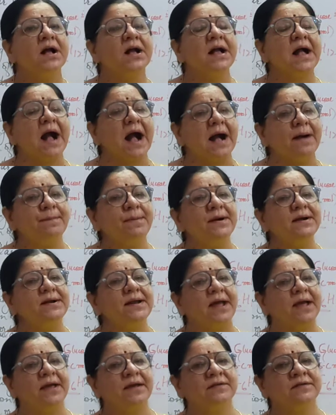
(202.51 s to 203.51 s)
carbon
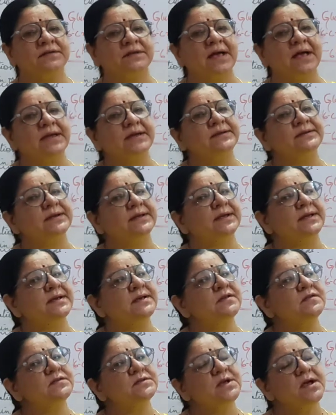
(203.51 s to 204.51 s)
dioxide
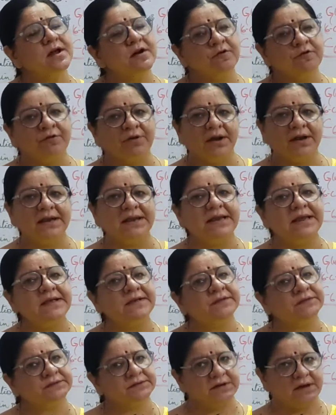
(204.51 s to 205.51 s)
is
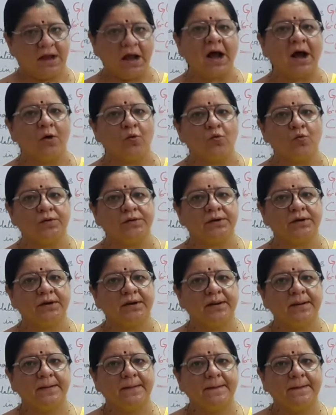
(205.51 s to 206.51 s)
released out,
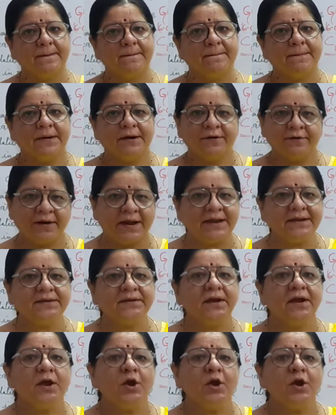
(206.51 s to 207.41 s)
right?